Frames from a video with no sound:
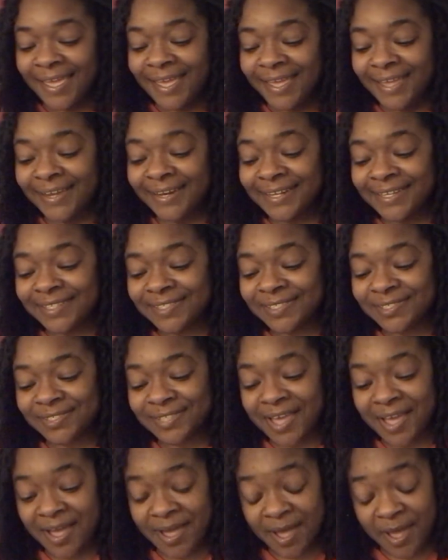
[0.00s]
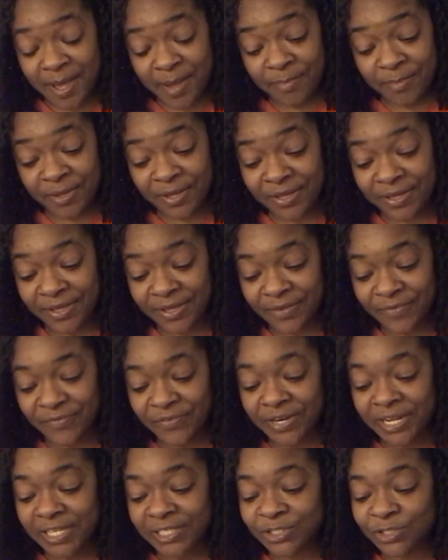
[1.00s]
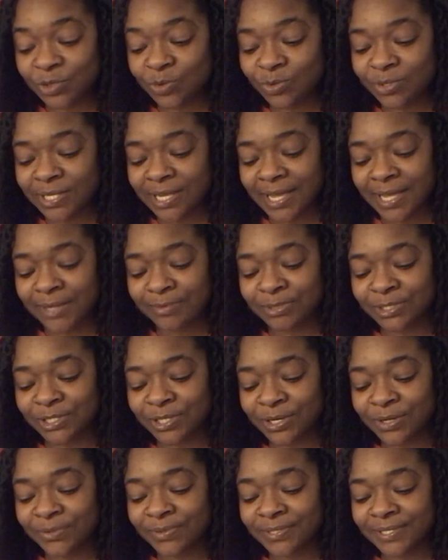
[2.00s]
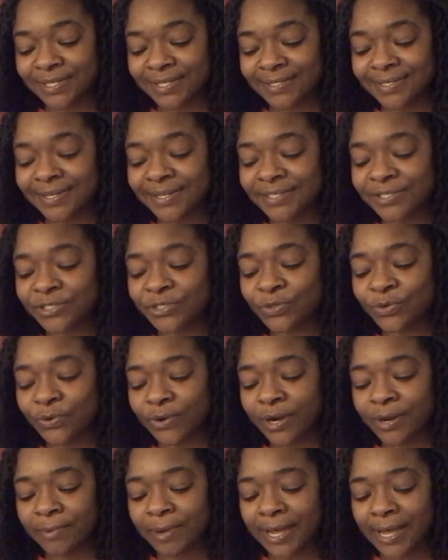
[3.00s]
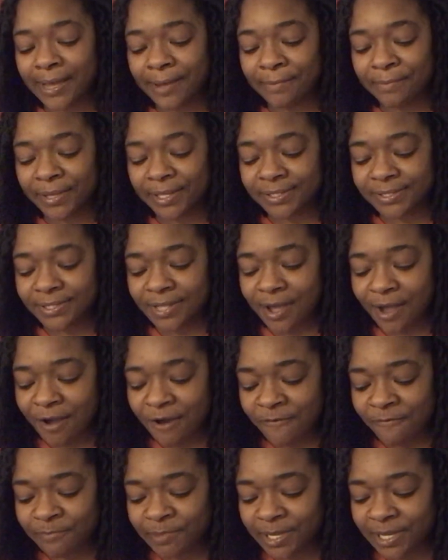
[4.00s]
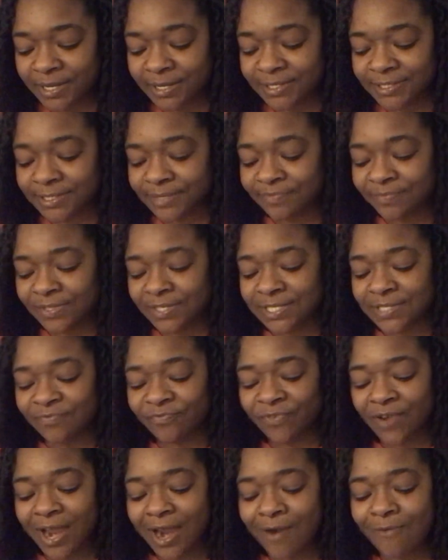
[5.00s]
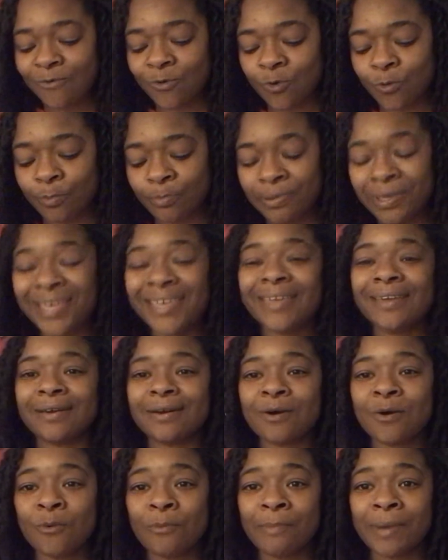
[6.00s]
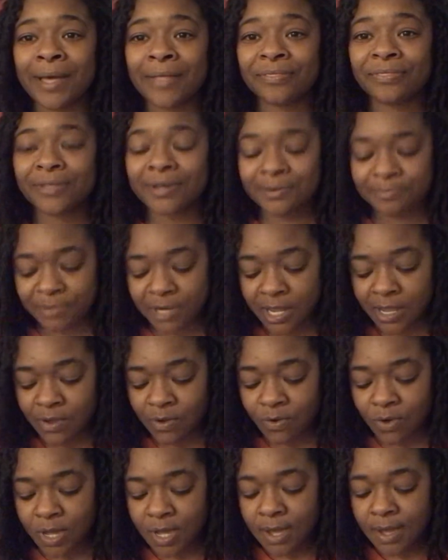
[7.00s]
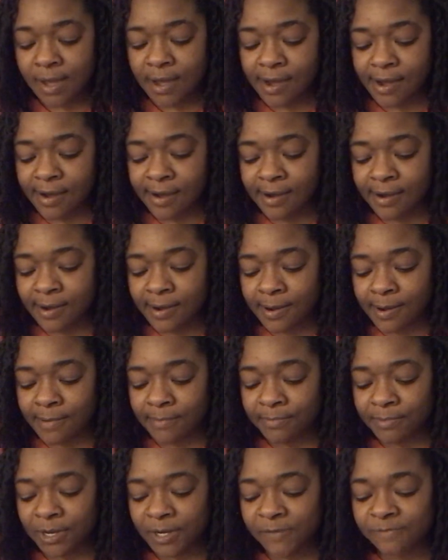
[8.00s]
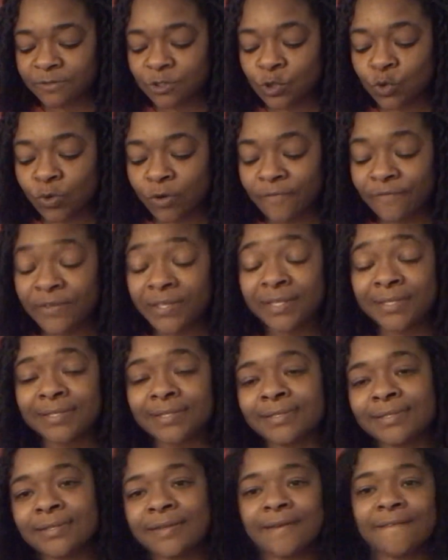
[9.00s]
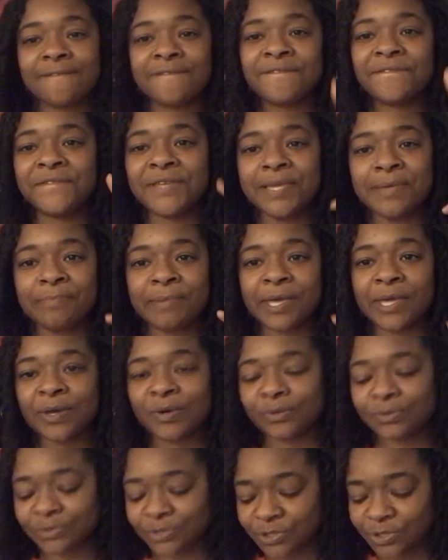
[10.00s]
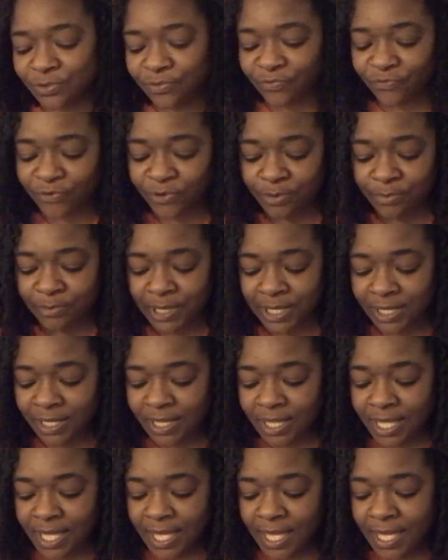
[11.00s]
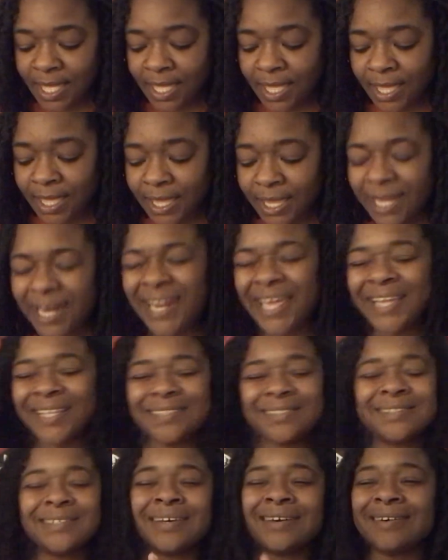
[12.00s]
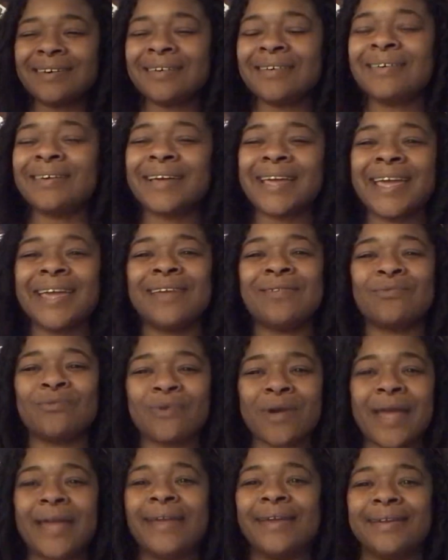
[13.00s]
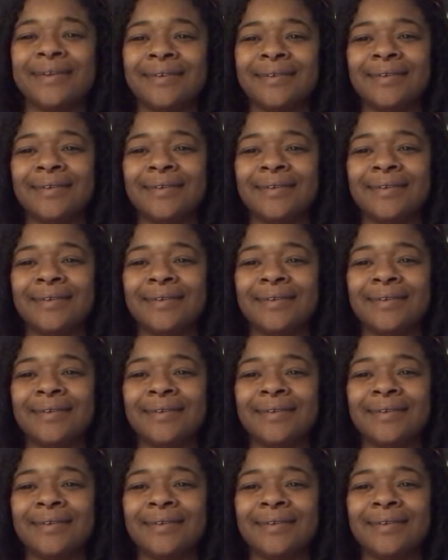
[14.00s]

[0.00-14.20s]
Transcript: And this time, Finessed2Tymes turns his Instagram comments off because of this viral pic on my thumbnail of two of his females. You feel me? And they tongue ain't right.